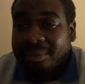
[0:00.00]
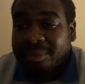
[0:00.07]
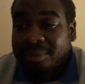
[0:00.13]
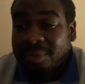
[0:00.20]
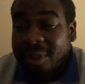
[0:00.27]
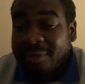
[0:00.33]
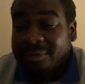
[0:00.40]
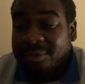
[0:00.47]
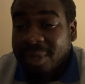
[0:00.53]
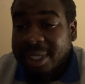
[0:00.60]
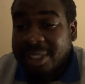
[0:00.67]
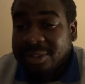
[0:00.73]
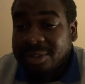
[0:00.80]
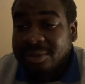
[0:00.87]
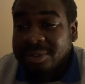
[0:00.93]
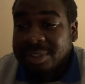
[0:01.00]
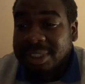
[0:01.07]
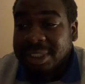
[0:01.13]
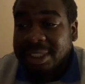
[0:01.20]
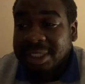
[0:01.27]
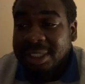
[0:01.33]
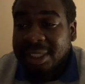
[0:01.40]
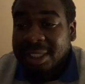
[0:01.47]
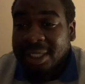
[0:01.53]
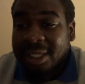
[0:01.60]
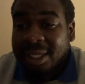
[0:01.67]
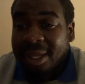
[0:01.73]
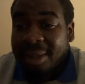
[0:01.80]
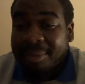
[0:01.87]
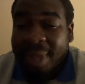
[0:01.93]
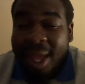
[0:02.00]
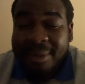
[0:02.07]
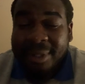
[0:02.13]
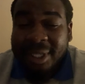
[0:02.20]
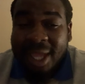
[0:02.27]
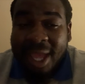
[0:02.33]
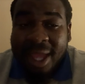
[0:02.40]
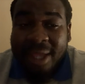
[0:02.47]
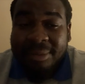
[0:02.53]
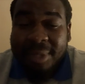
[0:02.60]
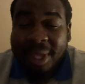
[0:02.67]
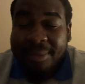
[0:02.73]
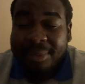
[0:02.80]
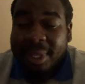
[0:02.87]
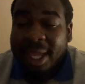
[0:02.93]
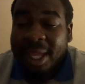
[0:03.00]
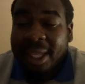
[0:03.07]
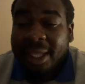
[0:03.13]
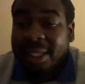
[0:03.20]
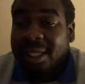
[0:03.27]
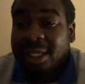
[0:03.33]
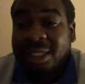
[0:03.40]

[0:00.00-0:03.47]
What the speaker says: with Guendouzi, Aubameyang, Pepe.